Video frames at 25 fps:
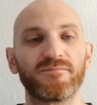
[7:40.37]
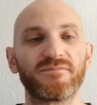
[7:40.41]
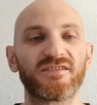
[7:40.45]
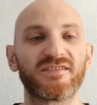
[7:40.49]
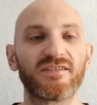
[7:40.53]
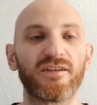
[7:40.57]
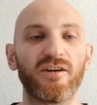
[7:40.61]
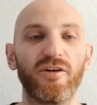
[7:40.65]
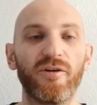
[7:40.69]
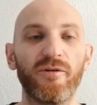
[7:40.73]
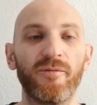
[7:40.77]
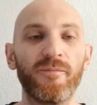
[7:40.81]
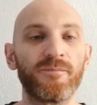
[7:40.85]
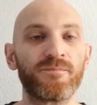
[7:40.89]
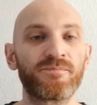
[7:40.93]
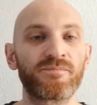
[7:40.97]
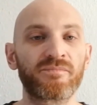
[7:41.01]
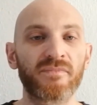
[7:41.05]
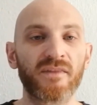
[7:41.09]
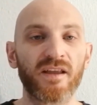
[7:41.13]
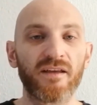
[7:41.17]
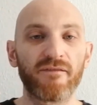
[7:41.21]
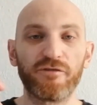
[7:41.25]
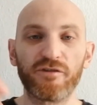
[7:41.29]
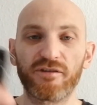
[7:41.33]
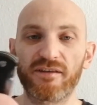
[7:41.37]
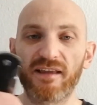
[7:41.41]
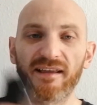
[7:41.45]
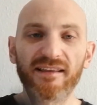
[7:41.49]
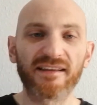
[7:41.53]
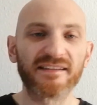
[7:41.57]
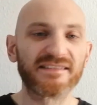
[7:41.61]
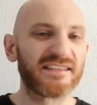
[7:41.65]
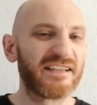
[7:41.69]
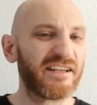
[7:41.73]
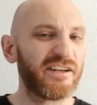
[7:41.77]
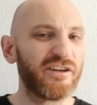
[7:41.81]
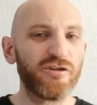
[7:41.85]
So if you take
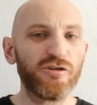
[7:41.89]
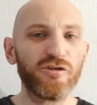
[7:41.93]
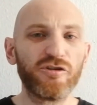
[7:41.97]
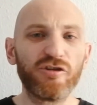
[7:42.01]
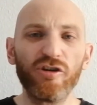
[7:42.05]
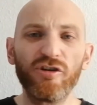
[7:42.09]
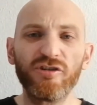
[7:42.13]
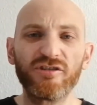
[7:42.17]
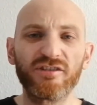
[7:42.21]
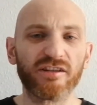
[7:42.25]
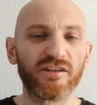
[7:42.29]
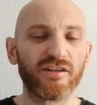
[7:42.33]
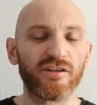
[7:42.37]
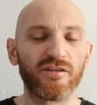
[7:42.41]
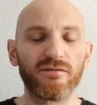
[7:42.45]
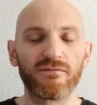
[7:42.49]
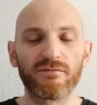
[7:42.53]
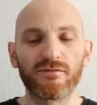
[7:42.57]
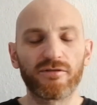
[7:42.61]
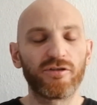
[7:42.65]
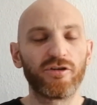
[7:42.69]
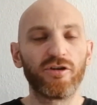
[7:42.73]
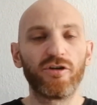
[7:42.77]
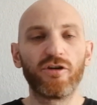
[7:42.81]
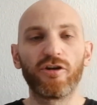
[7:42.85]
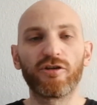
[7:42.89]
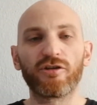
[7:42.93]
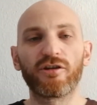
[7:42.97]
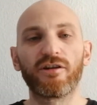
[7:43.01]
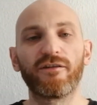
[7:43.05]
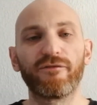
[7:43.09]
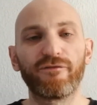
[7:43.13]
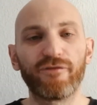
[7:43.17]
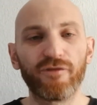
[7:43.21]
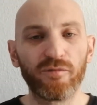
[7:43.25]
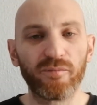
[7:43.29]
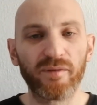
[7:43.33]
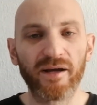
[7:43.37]
this thing, you use it, you're not
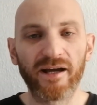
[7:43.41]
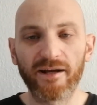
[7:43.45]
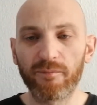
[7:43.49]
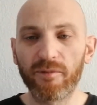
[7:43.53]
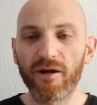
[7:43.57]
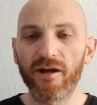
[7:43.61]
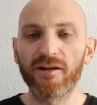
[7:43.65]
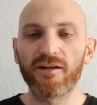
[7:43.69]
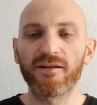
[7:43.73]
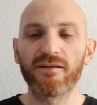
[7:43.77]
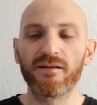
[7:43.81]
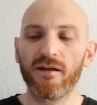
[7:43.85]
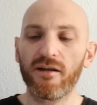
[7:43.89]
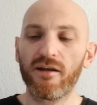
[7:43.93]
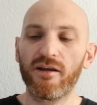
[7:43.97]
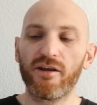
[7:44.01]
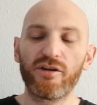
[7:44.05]
going to feel bad about it.